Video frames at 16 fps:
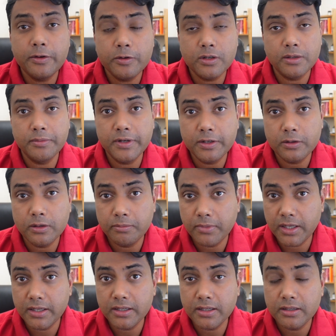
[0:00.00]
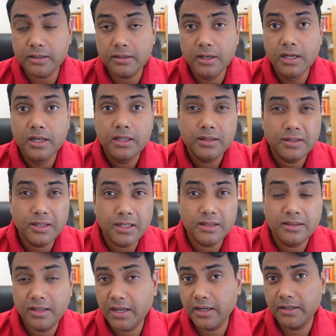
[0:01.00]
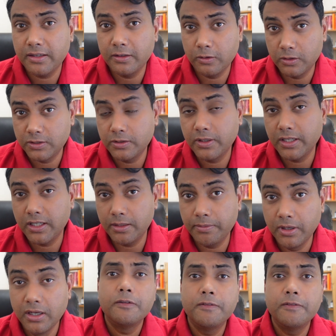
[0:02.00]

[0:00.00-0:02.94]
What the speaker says: to coming to America, then that can also help.